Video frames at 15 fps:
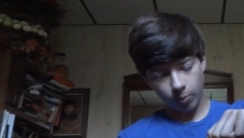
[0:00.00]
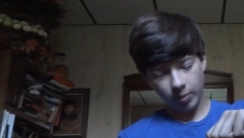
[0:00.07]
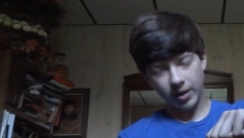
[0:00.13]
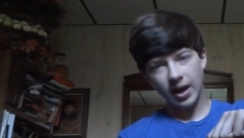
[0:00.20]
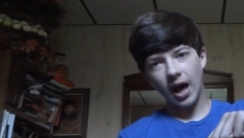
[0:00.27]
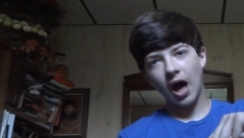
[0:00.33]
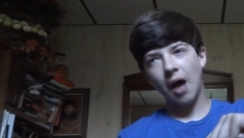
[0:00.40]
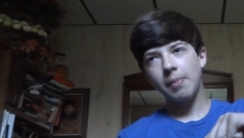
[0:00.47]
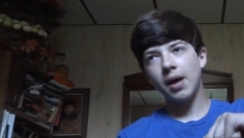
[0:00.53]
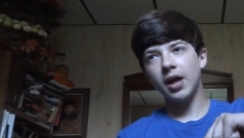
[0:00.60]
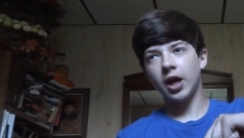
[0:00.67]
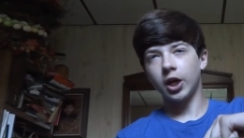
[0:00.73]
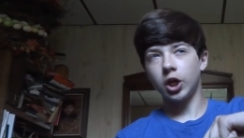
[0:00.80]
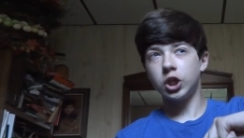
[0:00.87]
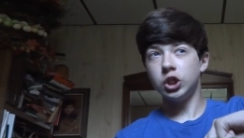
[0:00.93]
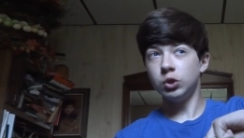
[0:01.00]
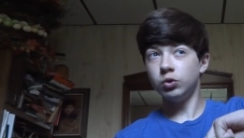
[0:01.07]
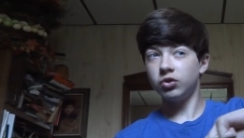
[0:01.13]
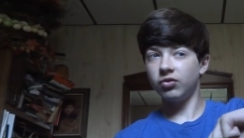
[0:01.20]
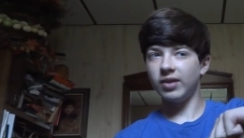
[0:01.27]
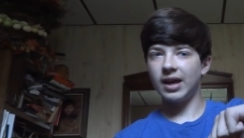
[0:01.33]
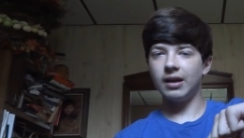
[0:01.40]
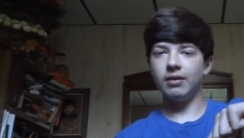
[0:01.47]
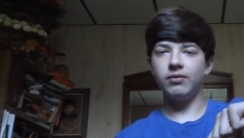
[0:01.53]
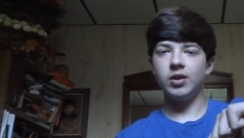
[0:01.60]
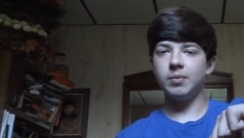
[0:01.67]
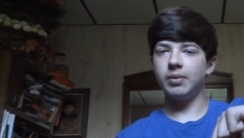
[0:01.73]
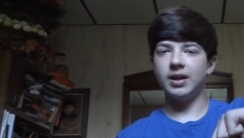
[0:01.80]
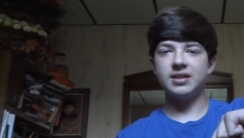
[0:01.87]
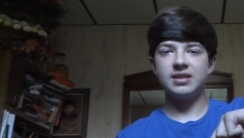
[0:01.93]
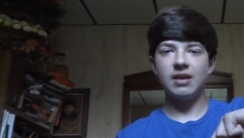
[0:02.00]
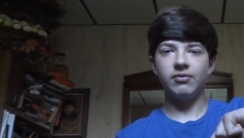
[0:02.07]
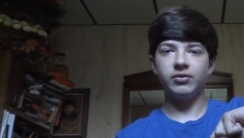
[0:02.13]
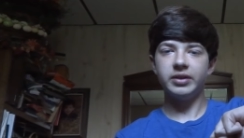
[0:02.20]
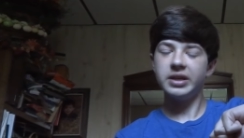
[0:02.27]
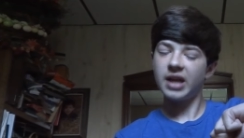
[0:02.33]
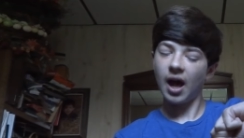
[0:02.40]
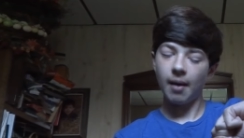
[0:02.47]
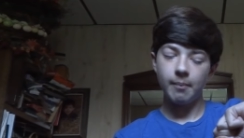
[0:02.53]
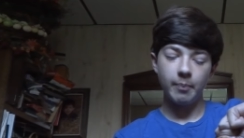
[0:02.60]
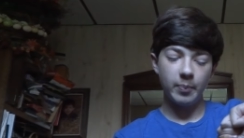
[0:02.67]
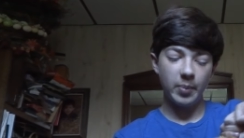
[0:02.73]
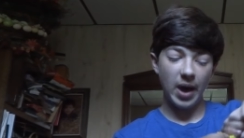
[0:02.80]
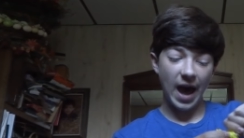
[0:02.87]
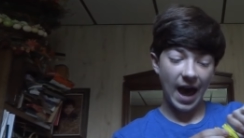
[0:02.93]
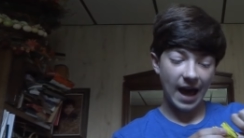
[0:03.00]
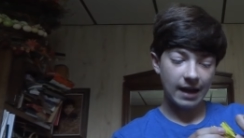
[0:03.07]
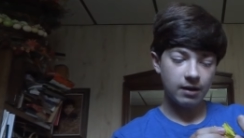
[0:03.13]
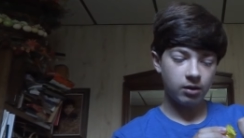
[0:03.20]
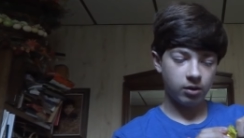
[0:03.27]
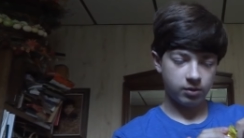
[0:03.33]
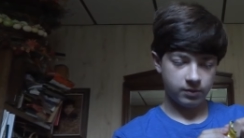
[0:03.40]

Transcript: but I'm not, like, a huge fan of it, but it's definitely not bad.